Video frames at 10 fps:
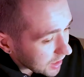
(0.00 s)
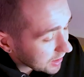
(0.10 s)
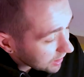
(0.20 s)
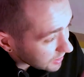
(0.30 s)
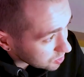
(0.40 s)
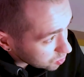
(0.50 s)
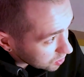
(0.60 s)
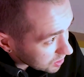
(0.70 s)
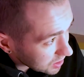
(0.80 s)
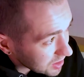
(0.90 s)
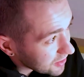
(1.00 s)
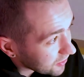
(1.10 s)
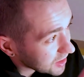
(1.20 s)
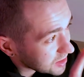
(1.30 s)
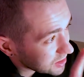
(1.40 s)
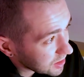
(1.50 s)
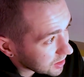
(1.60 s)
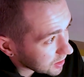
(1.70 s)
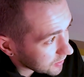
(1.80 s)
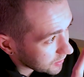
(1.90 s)
I can do it if I
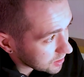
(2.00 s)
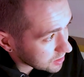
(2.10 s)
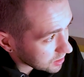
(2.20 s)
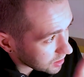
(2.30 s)
stick this